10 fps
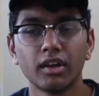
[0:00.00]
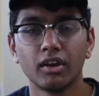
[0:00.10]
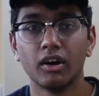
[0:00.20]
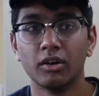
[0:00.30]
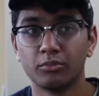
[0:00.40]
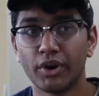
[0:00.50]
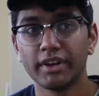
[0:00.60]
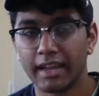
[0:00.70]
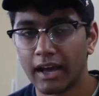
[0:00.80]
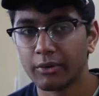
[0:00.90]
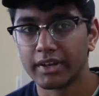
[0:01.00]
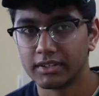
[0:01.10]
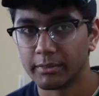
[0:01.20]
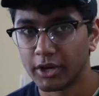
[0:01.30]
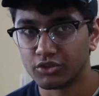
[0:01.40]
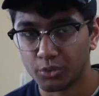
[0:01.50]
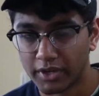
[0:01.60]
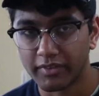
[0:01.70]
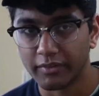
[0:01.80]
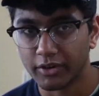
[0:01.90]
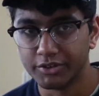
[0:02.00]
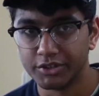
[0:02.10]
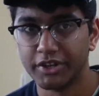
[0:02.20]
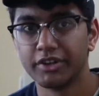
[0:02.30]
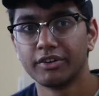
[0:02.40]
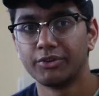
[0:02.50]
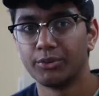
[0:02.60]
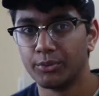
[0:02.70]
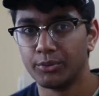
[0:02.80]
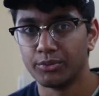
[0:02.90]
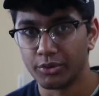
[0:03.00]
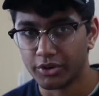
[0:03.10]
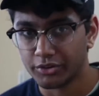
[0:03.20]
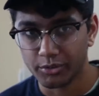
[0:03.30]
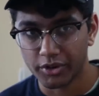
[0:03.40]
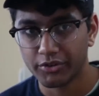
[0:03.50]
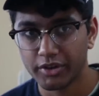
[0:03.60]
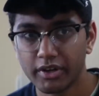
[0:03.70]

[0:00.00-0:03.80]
Right now it's about $2,500 to $3,200.